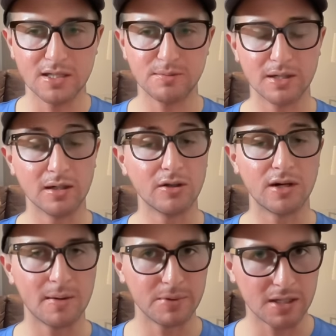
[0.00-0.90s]
It's been a
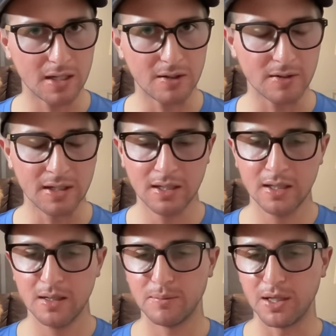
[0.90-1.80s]
little up and down,
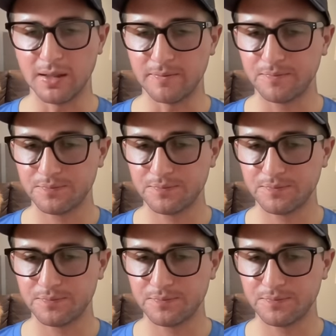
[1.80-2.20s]
but